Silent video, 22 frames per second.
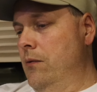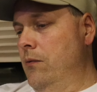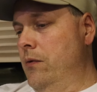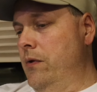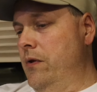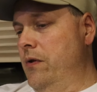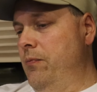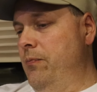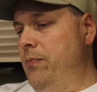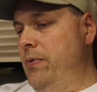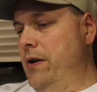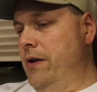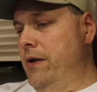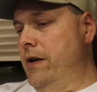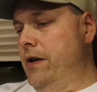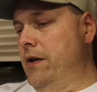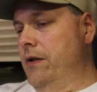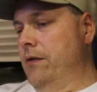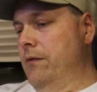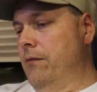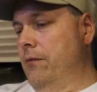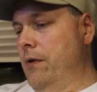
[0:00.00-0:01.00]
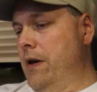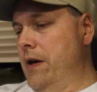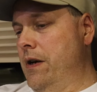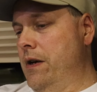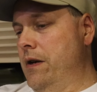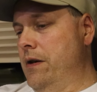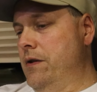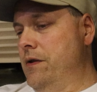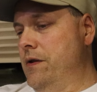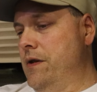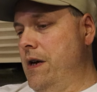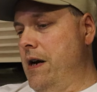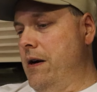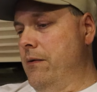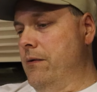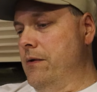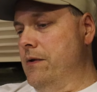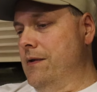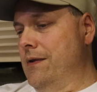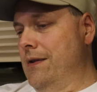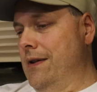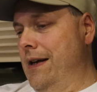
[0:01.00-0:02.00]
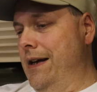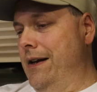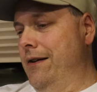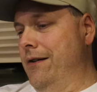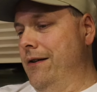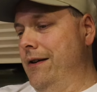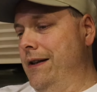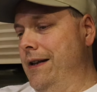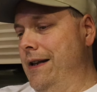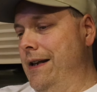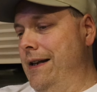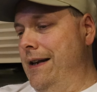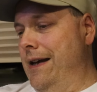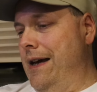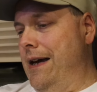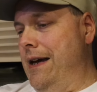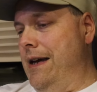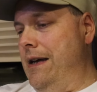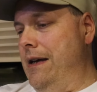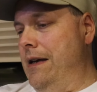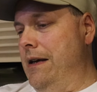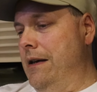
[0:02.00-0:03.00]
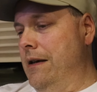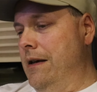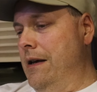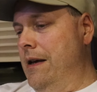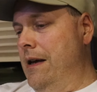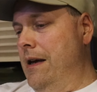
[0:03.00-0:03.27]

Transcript: with periods of rain showers later in the day.